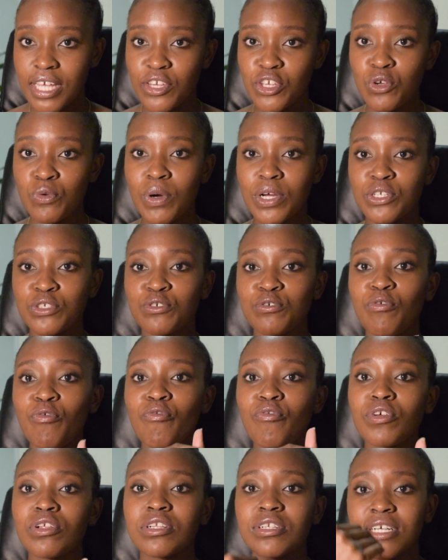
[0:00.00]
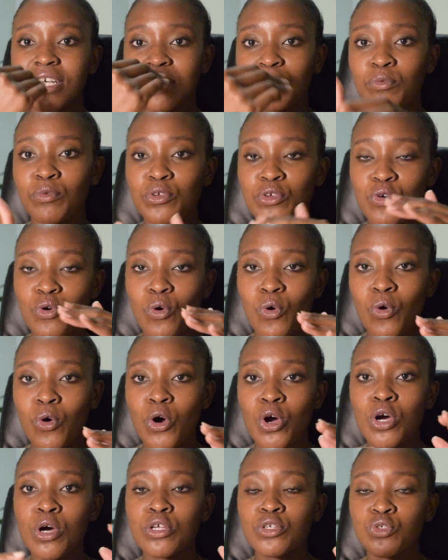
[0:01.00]
and you want to fill your
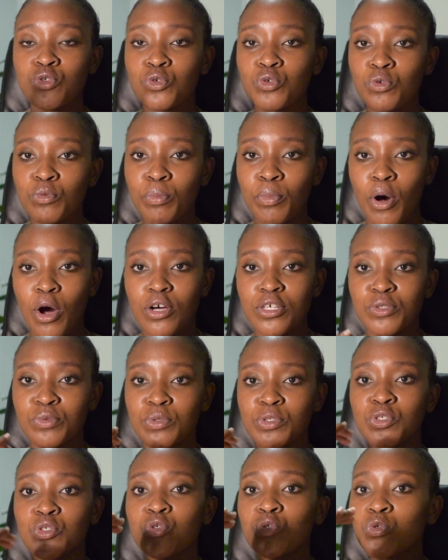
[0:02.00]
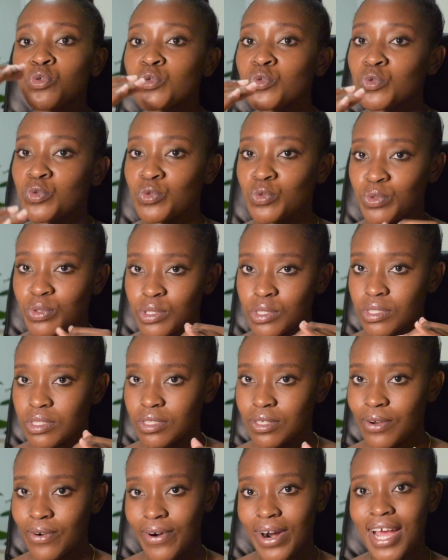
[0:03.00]
toolbox with
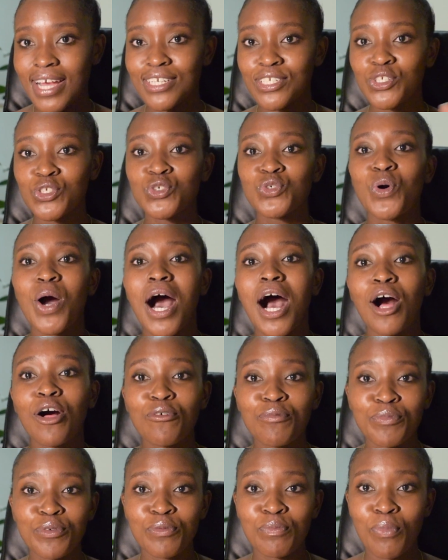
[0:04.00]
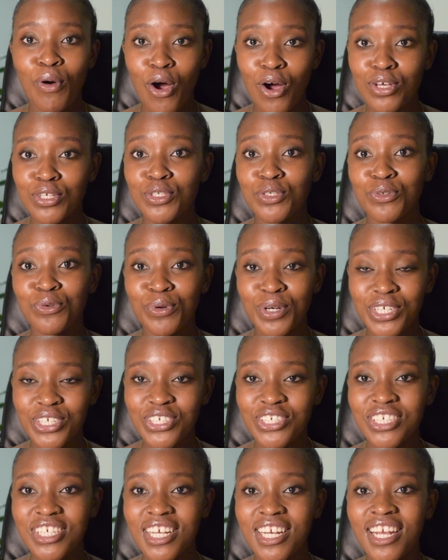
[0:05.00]
tools, right, to help you pass a
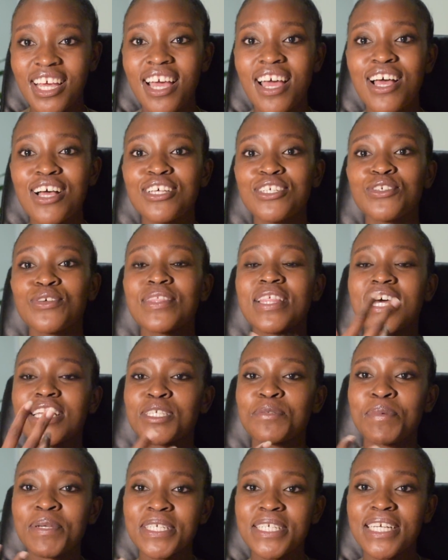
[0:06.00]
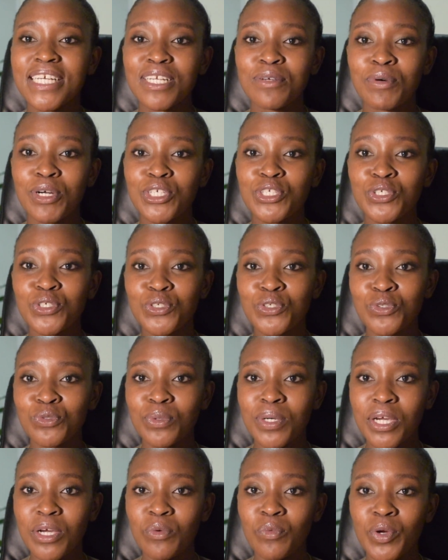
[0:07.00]
question. So that's basically what you're
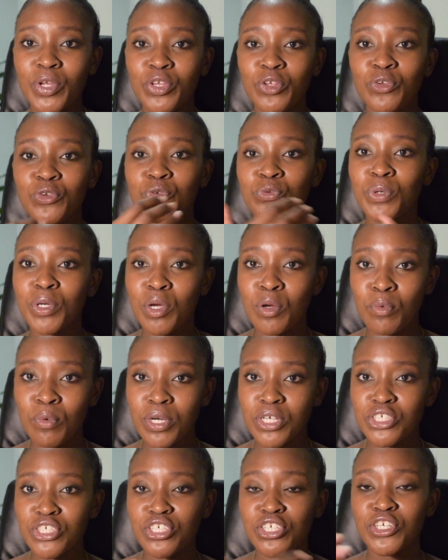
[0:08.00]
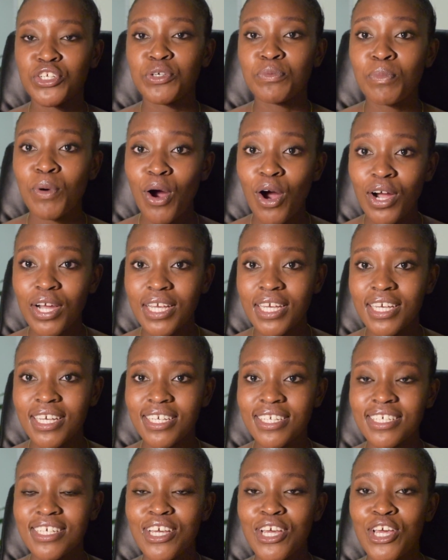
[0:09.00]
doing when you're doing a question and you're marking it.